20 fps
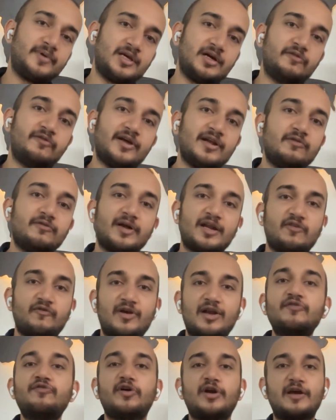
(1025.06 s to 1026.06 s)
be a
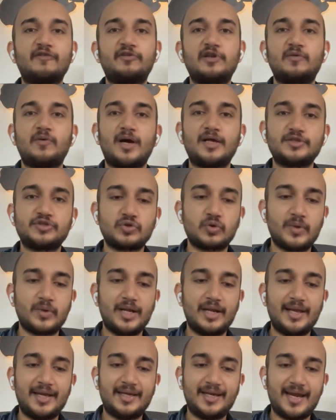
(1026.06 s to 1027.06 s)
win-win-win for everyone. So
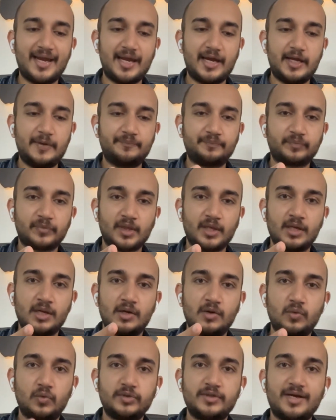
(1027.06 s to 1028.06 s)
we're like, hey,
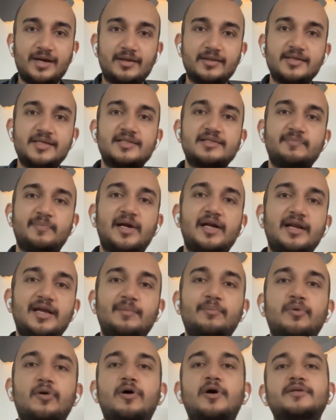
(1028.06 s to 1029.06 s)
there are these
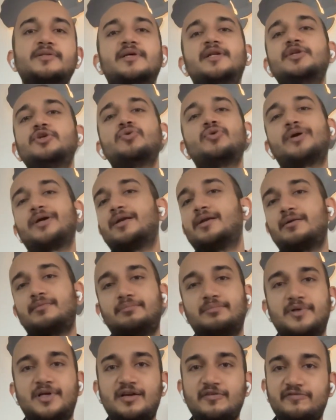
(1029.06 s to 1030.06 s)
building blocks and you
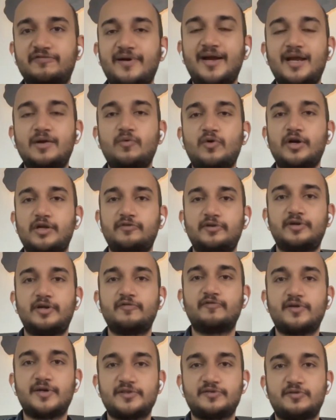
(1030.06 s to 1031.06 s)
can define whatever
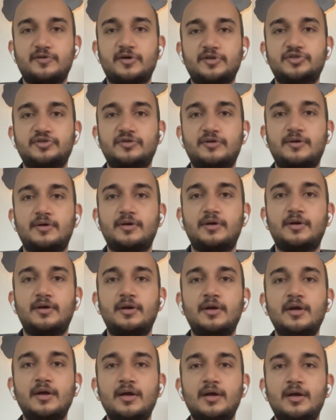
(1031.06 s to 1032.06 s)
infrastructural
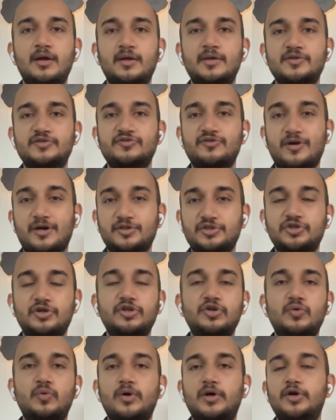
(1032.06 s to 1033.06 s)
structure
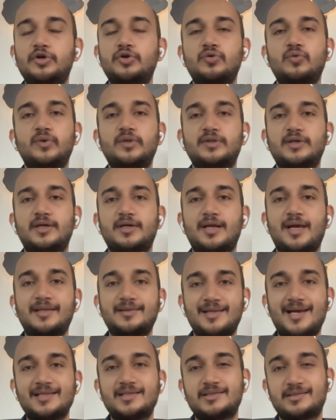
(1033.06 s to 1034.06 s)
you want to do with it.
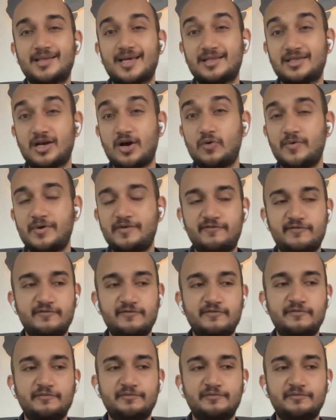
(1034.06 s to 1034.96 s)
And that's how we